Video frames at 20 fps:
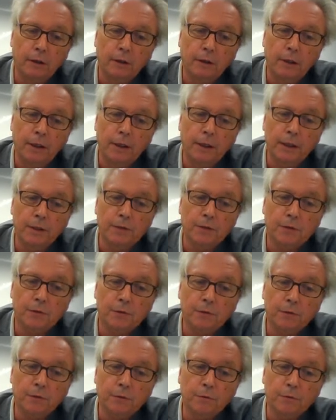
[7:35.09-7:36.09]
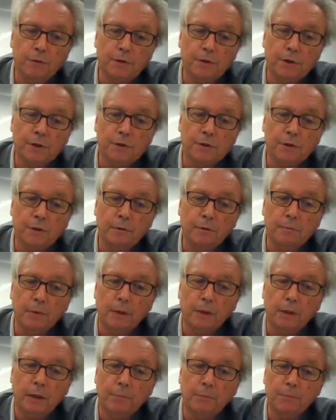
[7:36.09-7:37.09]
Leads to system
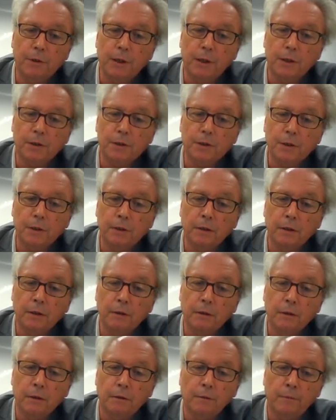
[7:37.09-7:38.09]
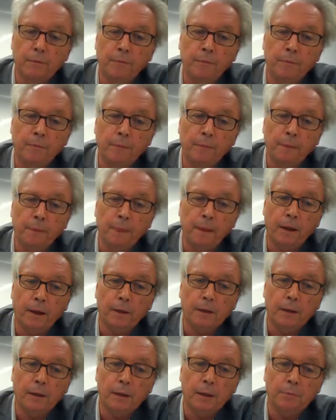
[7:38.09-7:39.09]
adaptation
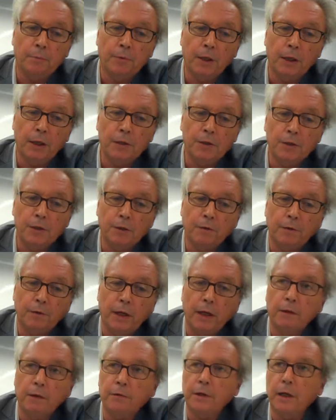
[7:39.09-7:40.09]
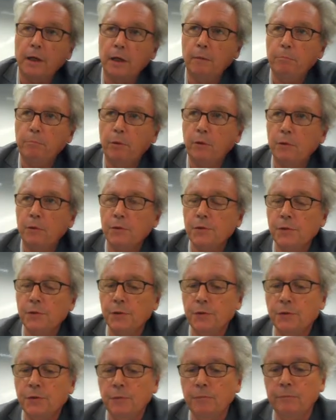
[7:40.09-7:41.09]
and adaptation of healthcare
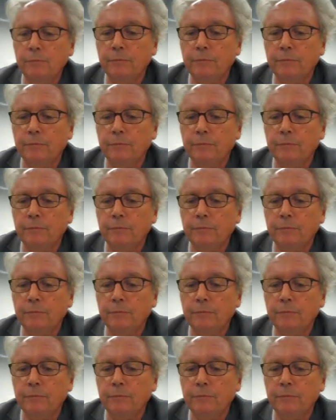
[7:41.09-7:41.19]
policies.